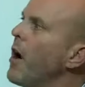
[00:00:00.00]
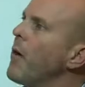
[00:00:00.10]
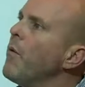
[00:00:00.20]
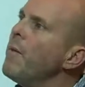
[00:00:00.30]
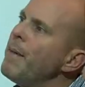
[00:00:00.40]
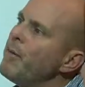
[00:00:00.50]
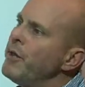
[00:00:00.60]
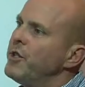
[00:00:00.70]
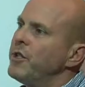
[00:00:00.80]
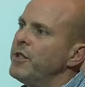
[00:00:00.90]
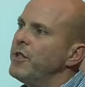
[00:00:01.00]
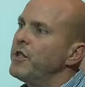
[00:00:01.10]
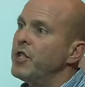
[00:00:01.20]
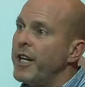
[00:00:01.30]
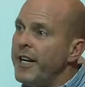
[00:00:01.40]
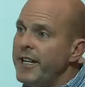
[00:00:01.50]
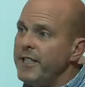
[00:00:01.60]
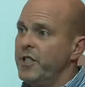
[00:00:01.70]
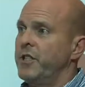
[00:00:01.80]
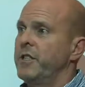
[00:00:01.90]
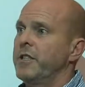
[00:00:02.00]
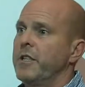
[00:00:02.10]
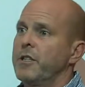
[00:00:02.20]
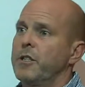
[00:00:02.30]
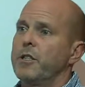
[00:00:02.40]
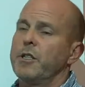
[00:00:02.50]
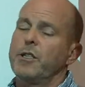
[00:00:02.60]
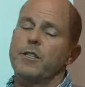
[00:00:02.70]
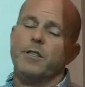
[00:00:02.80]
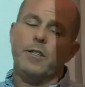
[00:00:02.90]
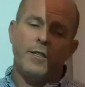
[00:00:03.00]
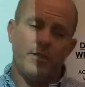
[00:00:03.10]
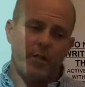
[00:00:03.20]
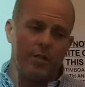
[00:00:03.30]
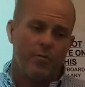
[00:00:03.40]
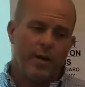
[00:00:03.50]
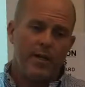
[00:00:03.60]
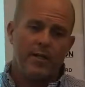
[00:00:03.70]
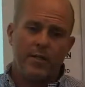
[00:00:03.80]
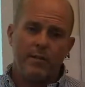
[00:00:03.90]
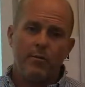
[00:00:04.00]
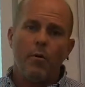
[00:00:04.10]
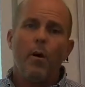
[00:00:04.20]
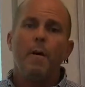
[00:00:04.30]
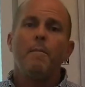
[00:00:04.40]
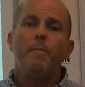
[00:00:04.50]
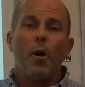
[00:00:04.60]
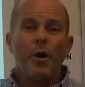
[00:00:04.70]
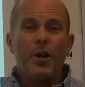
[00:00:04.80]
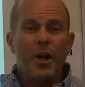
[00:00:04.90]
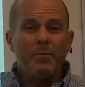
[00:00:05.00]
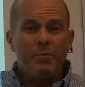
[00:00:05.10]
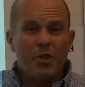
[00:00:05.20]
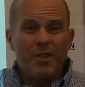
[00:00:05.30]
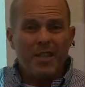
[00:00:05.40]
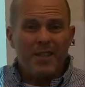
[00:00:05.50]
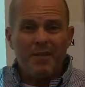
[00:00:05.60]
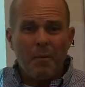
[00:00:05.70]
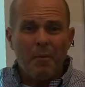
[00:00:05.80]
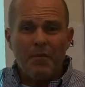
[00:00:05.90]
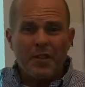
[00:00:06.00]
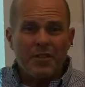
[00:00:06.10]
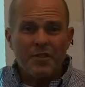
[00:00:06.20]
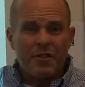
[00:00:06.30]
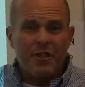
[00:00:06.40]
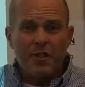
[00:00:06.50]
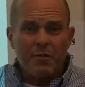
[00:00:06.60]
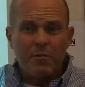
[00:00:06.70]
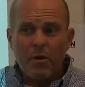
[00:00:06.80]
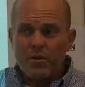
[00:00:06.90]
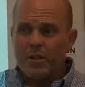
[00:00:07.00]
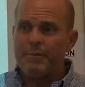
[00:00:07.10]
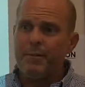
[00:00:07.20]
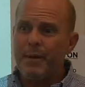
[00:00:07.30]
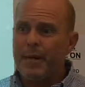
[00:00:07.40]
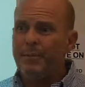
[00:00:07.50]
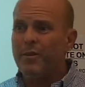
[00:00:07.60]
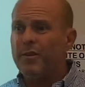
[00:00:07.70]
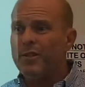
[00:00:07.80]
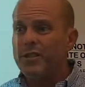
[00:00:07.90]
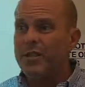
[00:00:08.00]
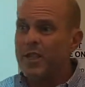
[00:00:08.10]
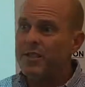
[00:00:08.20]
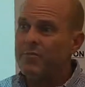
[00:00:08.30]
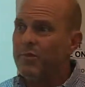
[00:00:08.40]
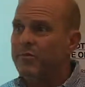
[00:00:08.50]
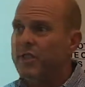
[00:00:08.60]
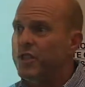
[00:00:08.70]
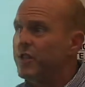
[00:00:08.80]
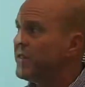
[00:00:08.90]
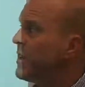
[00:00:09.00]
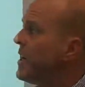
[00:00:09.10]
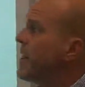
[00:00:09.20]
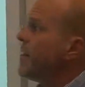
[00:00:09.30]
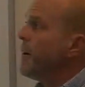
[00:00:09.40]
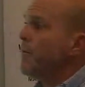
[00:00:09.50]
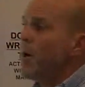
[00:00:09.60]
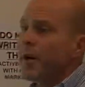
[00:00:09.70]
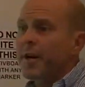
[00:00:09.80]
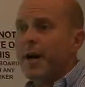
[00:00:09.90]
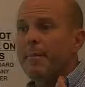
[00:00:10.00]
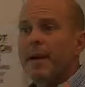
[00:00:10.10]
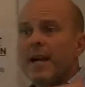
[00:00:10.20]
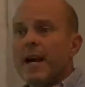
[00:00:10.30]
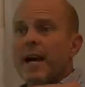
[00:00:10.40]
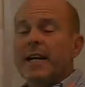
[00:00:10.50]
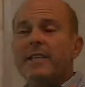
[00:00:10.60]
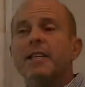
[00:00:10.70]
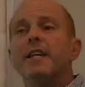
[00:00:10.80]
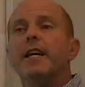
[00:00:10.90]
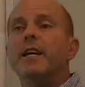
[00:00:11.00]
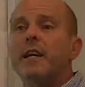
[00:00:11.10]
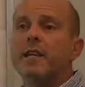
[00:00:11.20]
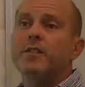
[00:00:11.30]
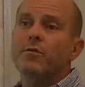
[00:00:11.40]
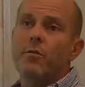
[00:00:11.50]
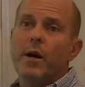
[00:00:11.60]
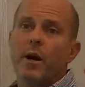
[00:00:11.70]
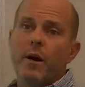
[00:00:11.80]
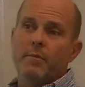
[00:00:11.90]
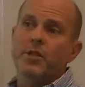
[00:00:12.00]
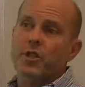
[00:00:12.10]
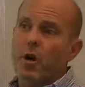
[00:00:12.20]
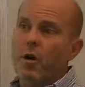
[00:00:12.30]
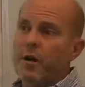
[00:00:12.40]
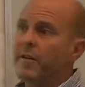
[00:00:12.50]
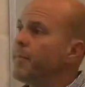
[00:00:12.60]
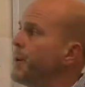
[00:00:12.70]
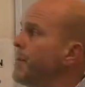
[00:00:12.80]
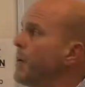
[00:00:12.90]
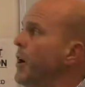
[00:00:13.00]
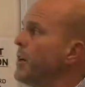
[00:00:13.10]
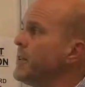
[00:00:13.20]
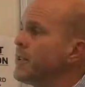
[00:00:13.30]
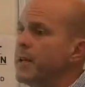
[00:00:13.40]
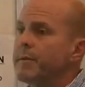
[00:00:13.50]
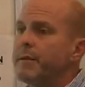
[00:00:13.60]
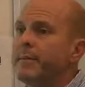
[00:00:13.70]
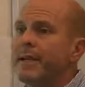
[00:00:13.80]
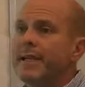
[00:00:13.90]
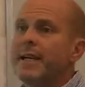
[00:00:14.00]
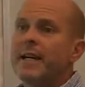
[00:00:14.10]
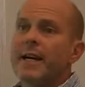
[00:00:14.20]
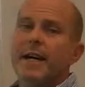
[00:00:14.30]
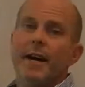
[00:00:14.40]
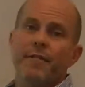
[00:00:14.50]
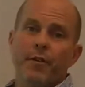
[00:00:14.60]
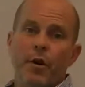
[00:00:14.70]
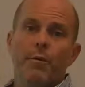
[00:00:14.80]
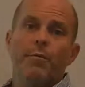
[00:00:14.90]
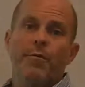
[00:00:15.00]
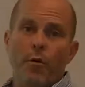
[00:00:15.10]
right, well, maybe we should change this legislation in such a way so they will mark it up, just like a professor or teacher marks up your paper or suggests revisions. They'll mark it up until they can get to where a majority of the people on the subcommittee can vote